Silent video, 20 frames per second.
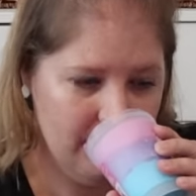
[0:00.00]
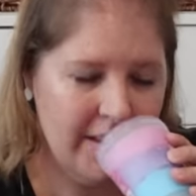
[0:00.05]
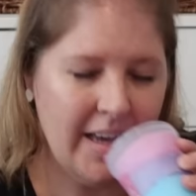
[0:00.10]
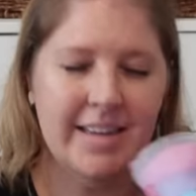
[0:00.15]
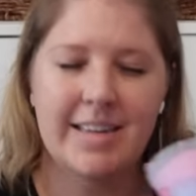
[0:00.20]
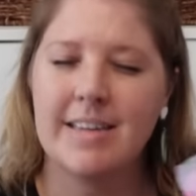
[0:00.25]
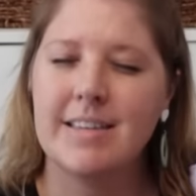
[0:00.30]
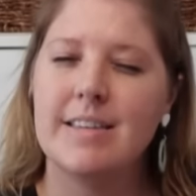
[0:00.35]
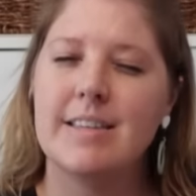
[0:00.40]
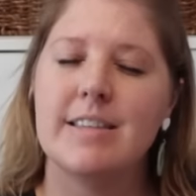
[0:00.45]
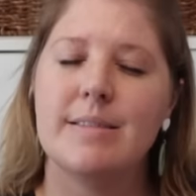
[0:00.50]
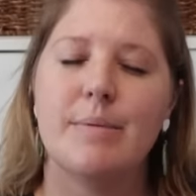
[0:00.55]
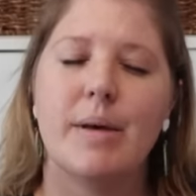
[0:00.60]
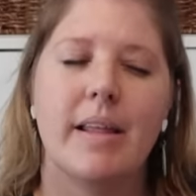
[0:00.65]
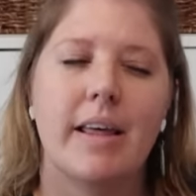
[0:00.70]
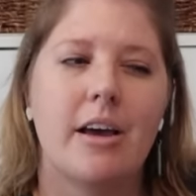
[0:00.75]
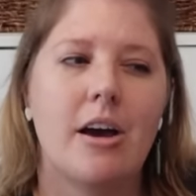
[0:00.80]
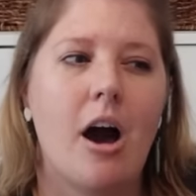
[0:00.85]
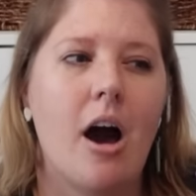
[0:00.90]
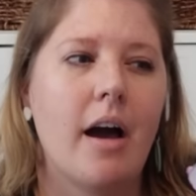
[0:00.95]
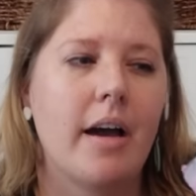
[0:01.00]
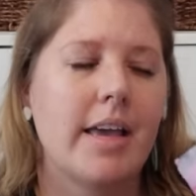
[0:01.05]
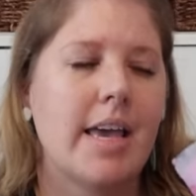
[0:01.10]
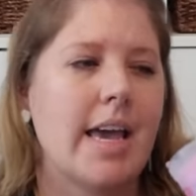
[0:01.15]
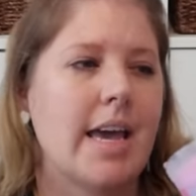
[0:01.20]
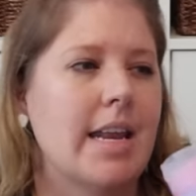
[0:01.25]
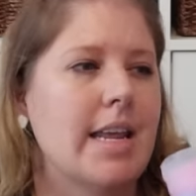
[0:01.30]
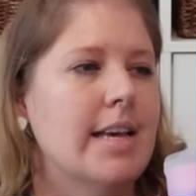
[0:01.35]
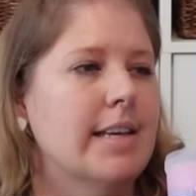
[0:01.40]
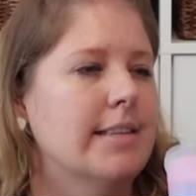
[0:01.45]
That doesn't smell like cotton
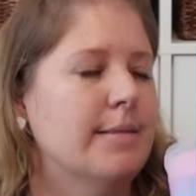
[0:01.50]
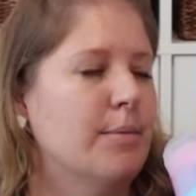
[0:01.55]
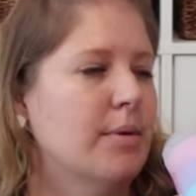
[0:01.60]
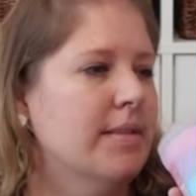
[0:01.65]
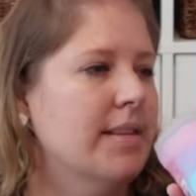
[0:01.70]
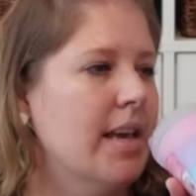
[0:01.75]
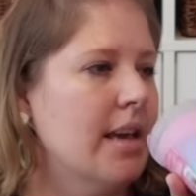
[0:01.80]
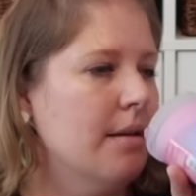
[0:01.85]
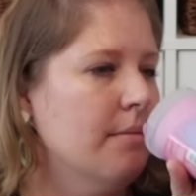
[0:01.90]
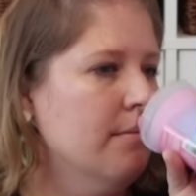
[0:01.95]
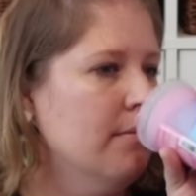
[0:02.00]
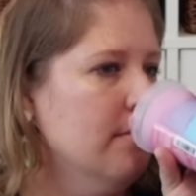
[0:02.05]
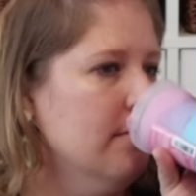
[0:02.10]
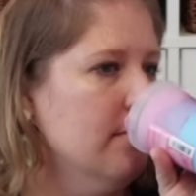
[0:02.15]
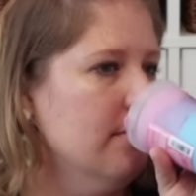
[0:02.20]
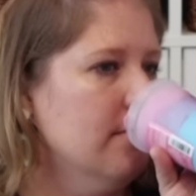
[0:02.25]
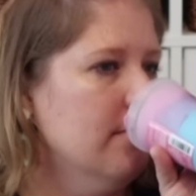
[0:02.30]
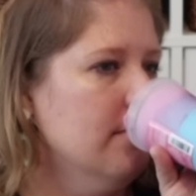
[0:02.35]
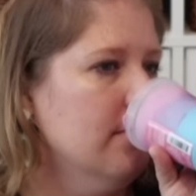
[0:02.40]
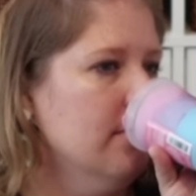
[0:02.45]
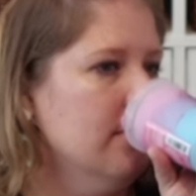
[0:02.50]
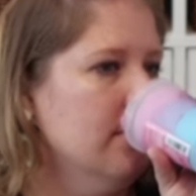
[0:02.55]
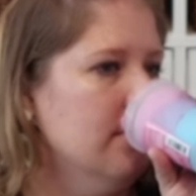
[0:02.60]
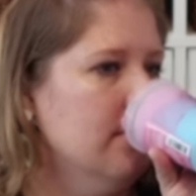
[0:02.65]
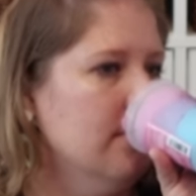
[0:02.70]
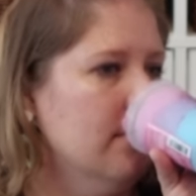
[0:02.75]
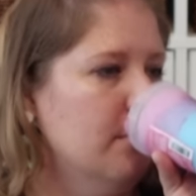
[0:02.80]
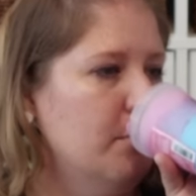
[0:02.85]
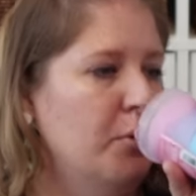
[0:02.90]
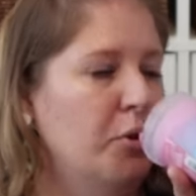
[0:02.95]
candy. It smells like
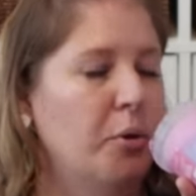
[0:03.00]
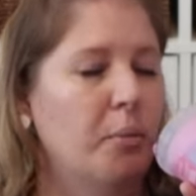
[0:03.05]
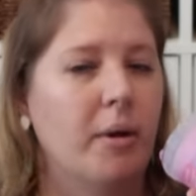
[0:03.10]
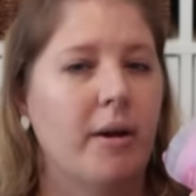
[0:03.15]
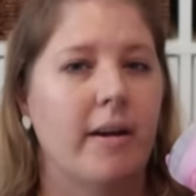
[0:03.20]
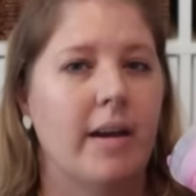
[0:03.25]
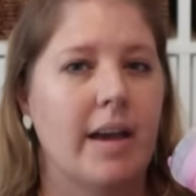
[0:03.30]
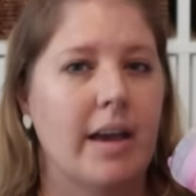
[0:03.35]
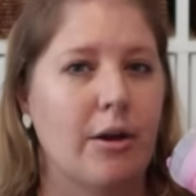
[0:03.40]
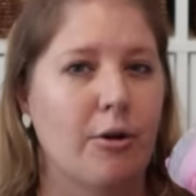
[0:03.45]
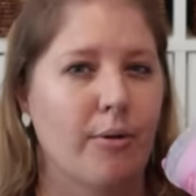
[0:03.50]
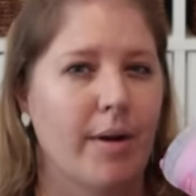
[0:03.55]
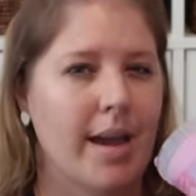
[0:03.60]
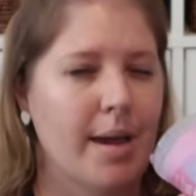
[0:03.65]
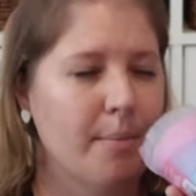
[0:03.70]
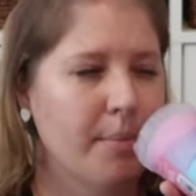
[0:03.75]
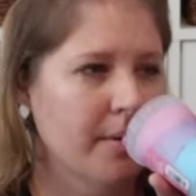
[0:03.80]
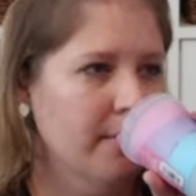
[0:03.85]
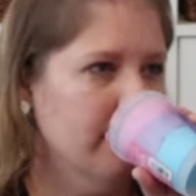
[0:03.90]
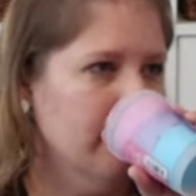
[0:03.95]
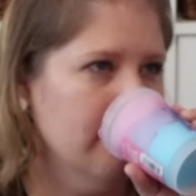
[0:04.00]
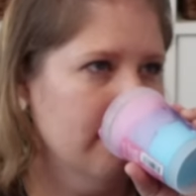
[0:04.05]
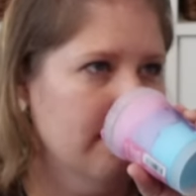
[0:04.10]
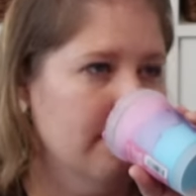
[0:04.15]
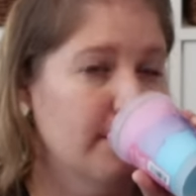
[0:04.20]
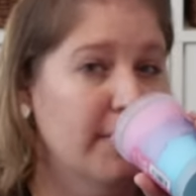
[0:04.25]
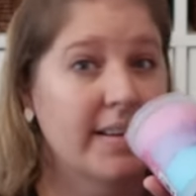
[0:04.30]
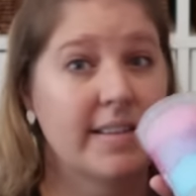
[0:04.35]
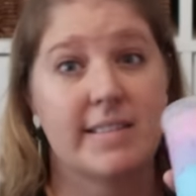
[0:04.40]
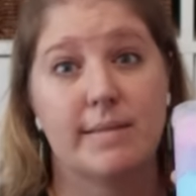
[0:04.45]
blueberry and grape,
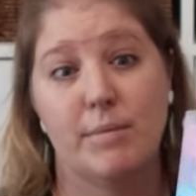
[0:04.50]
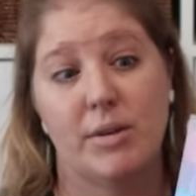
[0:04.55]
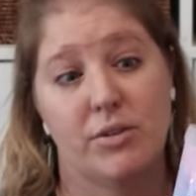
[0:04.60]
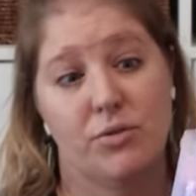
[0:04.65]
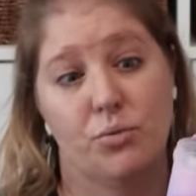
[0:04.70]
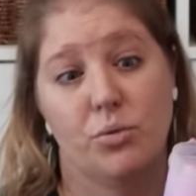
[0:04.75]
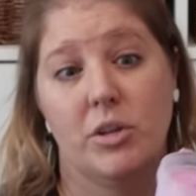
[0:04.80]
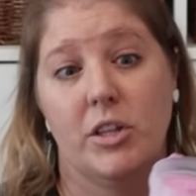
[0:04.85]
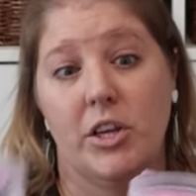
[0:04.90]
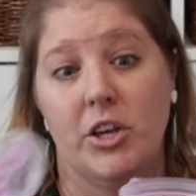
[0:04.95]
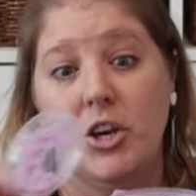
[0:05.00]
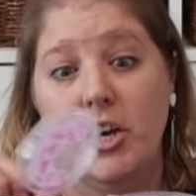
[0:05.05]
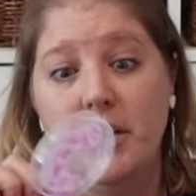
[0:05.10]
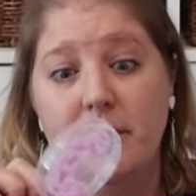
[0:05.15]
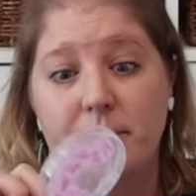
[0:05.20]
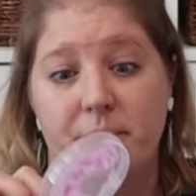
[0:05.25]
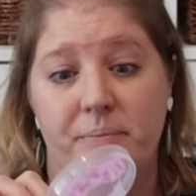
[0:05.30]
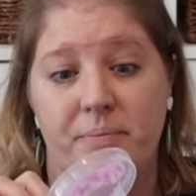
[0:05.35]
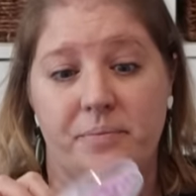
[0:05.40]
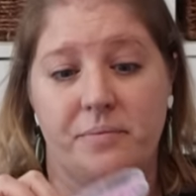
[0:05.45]
but it smells really good.